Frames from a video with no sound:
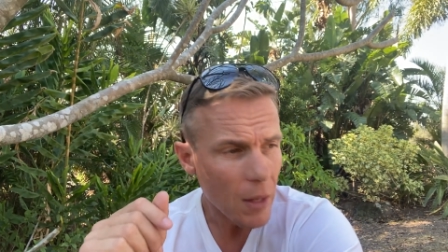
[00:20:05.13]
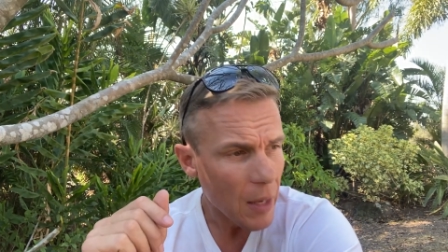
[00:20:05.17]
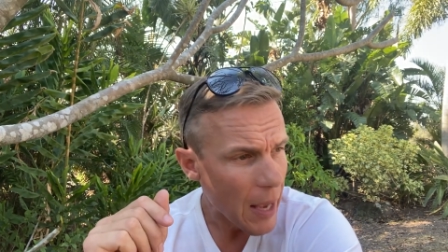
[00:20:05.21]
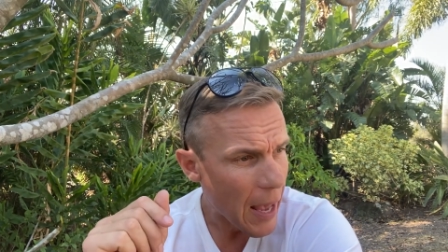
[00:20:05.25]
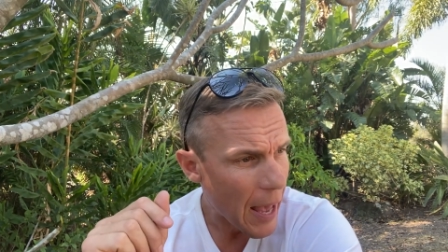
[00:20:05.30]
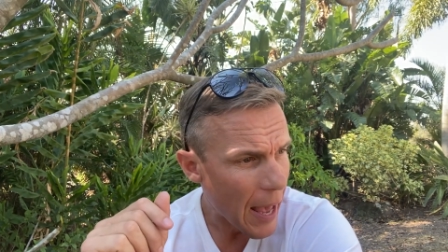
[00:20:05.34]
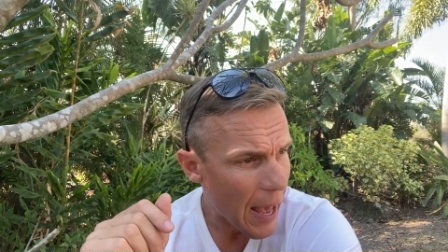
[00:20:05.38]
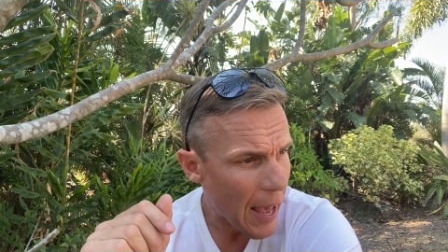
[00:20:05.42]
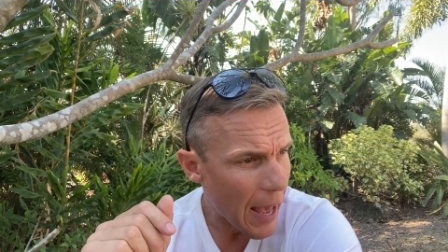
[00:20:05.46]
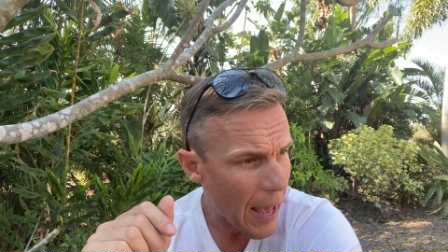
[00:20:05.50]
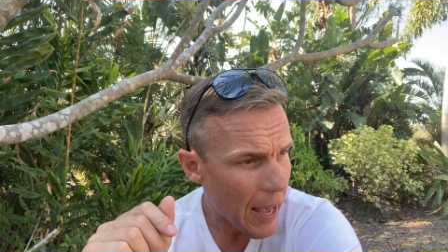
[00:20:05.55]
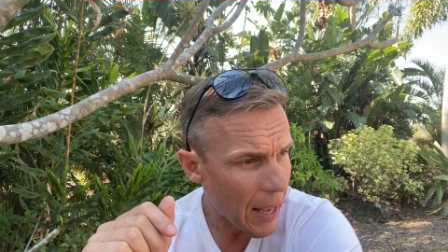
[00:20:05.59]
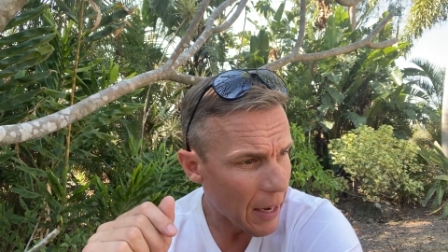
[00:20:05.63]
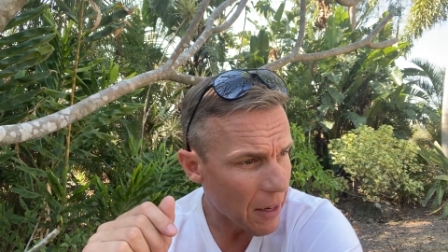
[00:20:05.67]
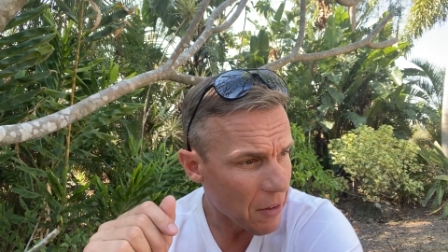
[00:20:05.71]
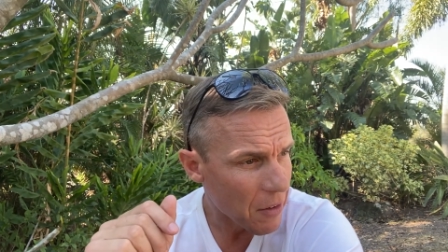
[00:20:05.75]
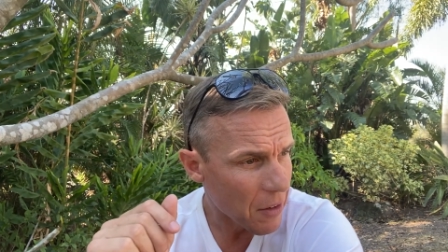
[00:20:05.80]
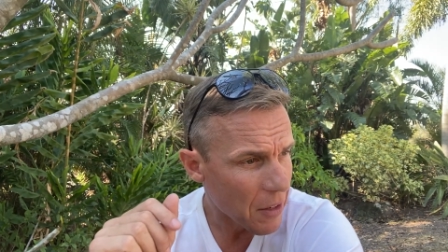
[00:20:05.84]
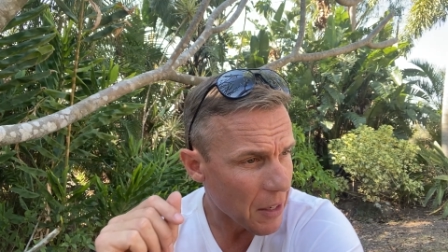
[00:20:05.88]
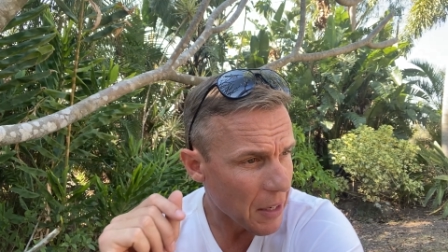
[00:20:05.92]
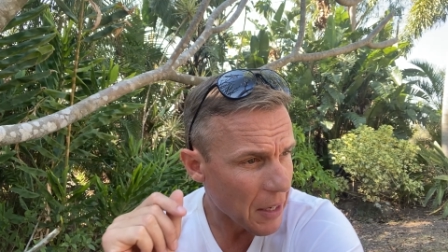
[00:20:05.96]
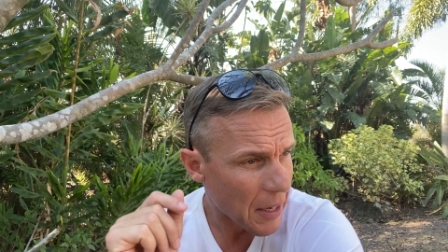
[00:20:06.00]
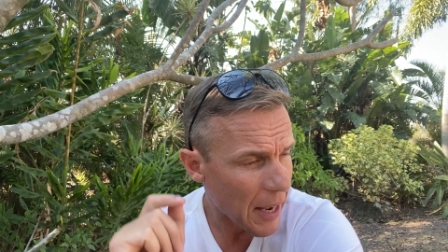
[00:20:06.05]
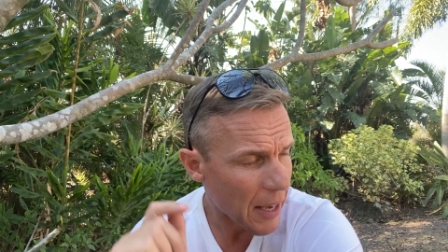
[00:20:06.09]
And
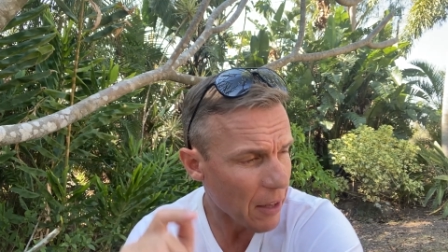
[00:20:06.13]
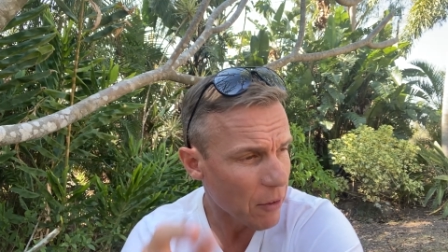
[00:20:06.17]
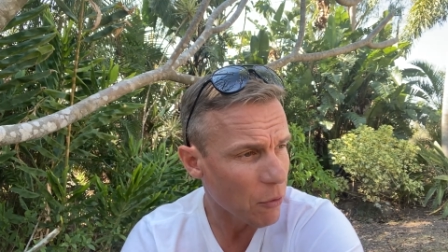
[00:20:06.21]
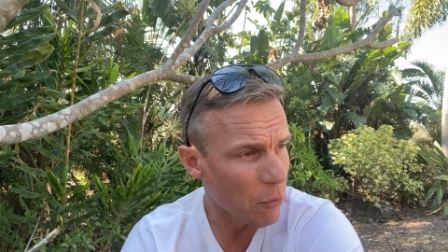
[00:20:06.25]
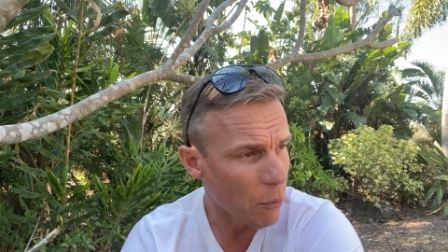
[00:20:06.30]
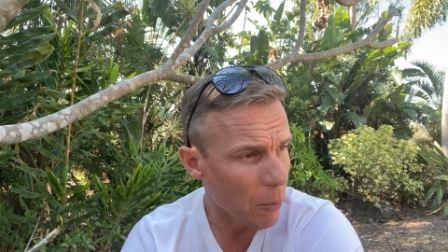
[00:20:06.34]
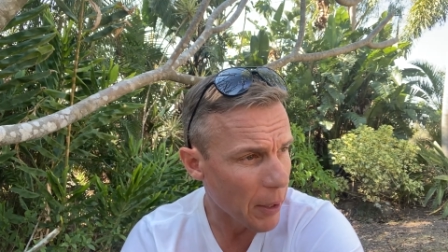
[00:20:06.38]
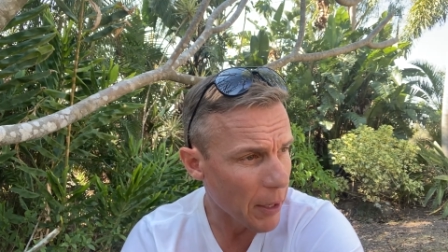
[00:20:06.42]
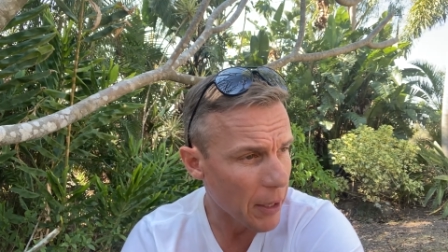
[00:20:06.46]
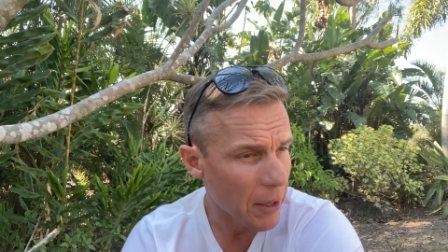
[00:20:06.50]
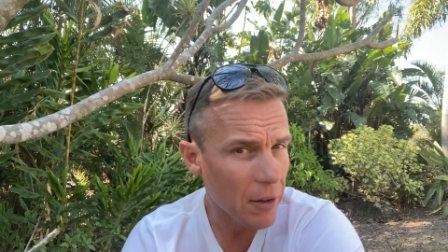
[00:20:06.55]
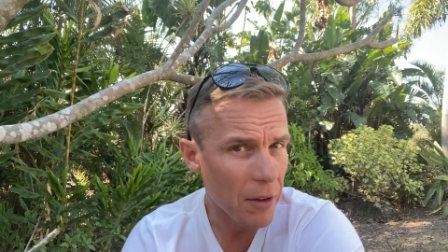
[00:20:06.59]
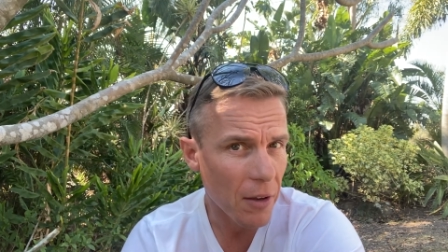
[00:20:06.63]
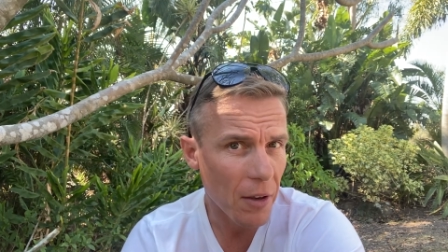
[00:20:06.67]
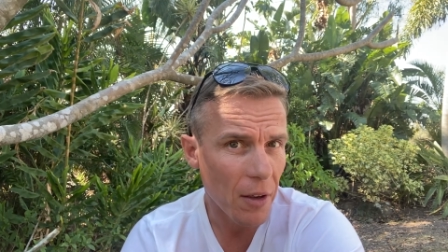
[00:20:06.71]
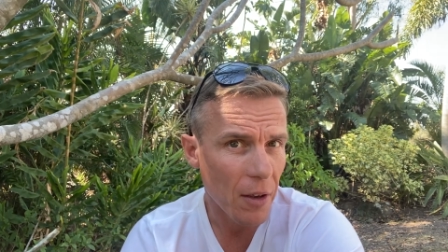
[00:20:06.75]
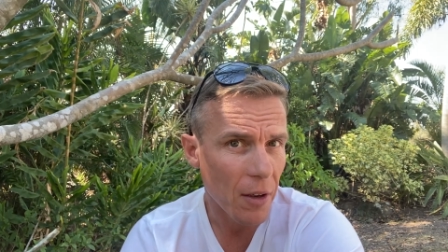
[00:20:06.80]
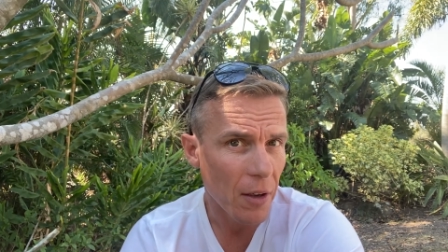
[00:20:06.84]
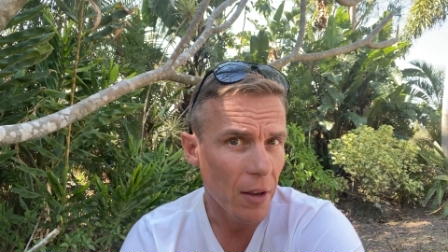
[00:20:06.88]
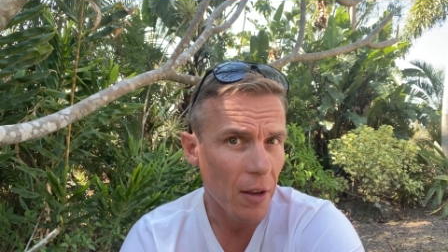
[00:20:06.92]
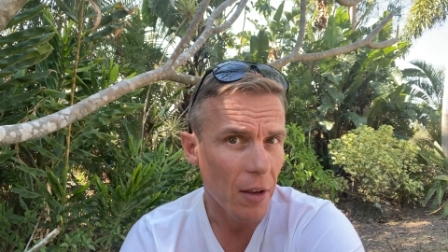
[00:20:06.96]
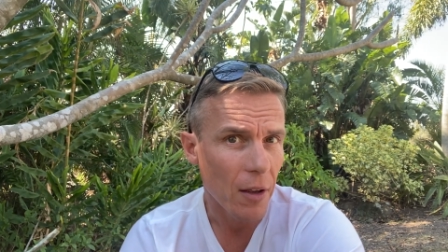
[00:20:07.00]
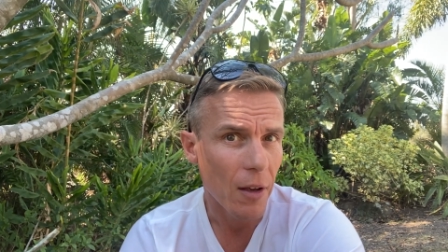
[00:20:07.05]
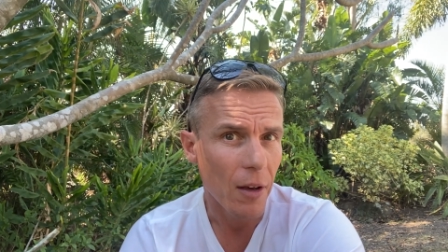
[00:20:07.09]
next week,
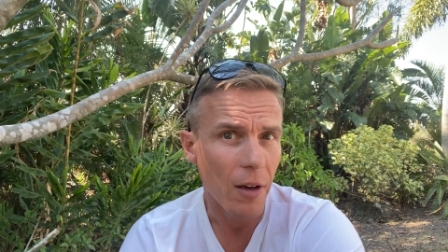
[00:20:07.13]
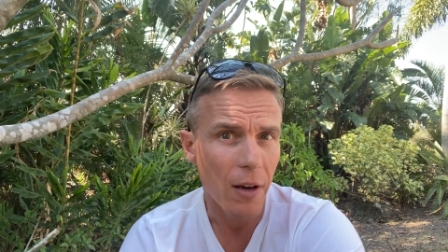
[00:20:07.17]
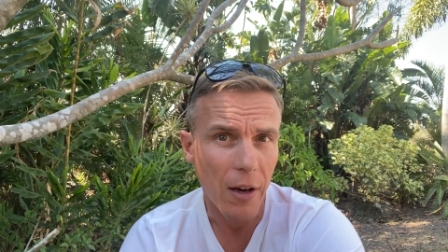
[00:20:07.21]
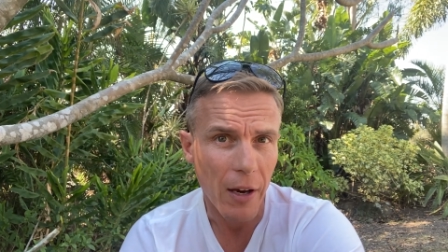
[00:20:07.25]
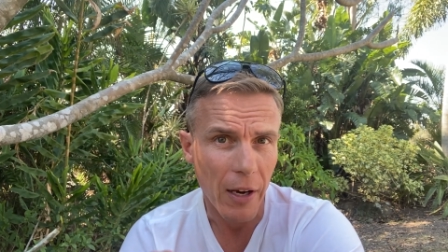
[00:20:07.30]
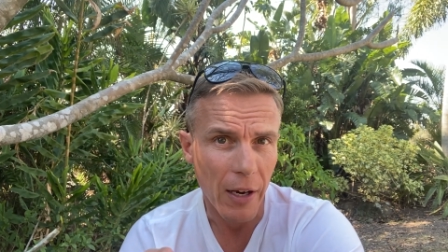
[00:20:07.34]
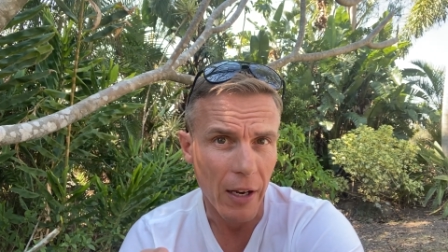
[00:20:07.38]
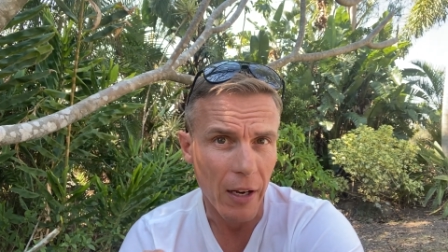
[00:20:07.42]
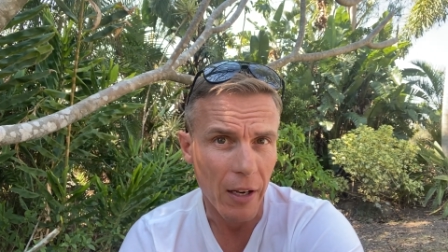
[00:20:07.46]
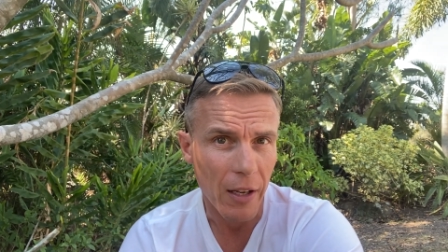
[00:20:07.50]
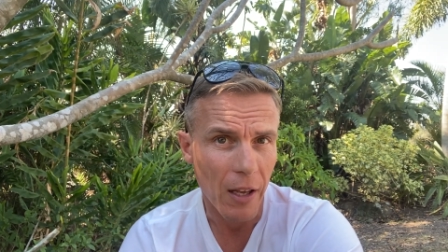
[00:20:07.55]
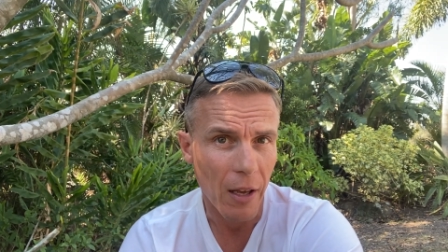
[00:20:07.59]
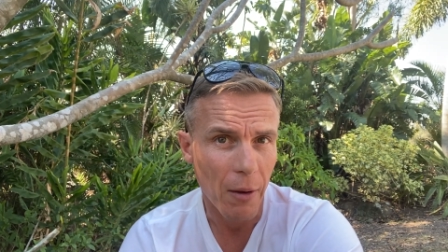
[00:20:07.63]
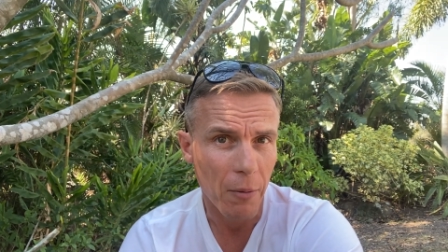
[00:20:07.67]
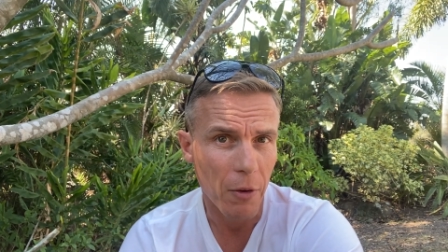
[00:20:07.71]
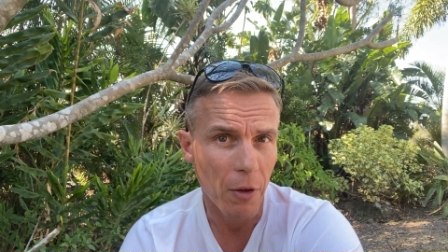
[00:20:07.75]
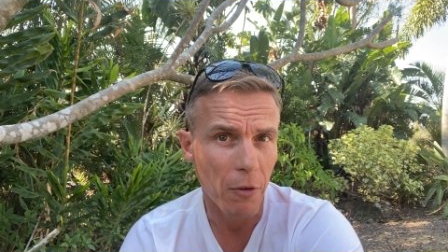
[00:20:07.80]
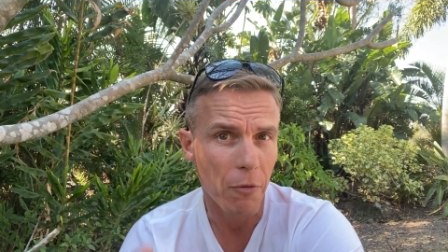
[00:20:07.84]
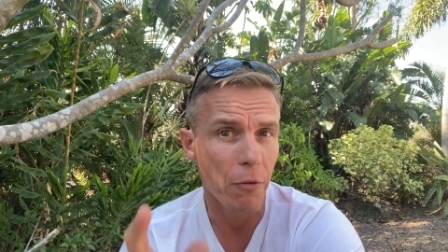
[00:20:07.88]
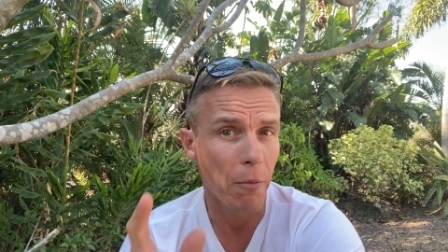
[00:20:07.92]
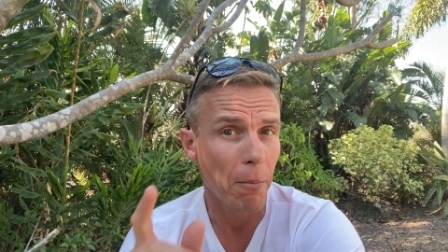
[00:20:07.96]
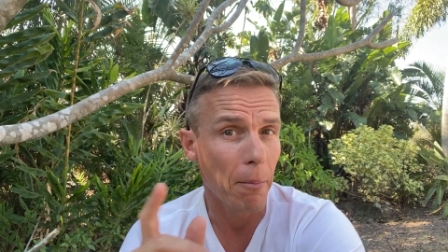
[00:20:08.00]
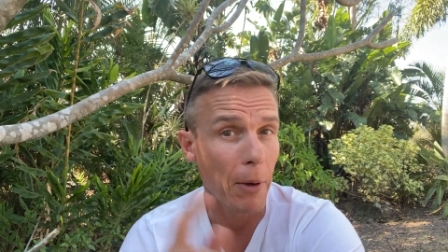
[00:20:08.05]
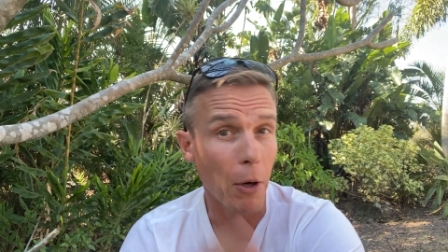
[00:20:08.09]
I'm going to come to you
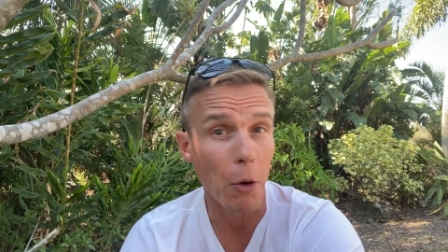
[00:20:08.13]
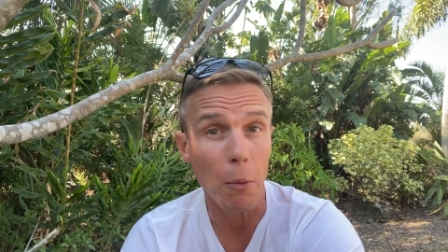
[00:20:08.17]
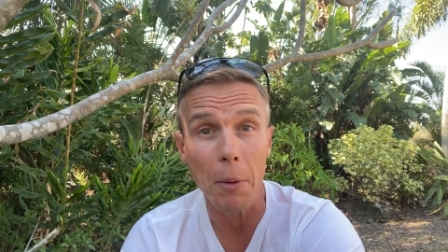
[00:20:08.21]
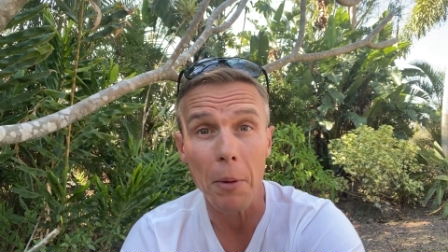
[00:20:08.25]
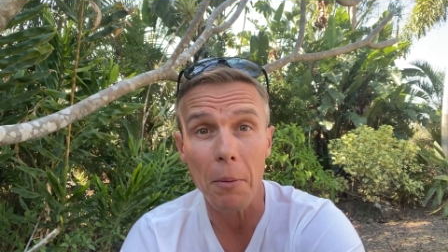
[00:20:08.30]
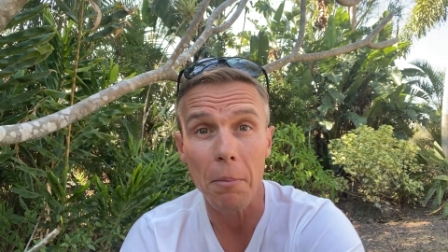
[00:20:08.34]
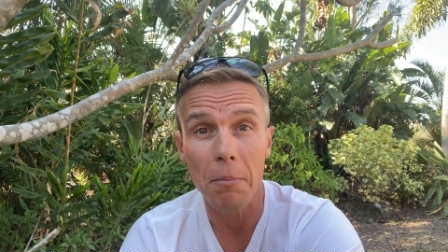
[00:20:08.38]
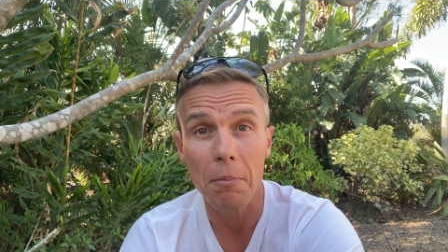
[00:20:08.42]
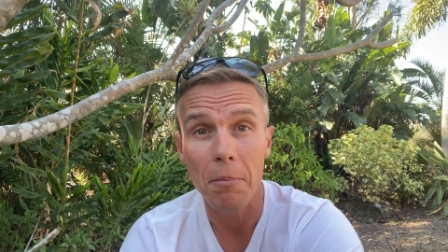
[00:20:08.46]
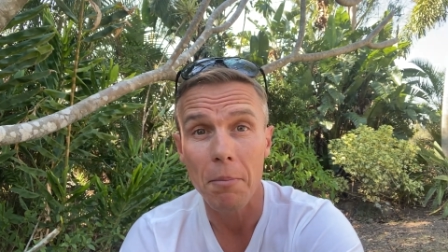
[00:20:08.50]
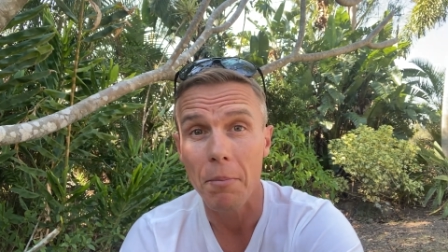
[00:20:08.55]
from Melbourne.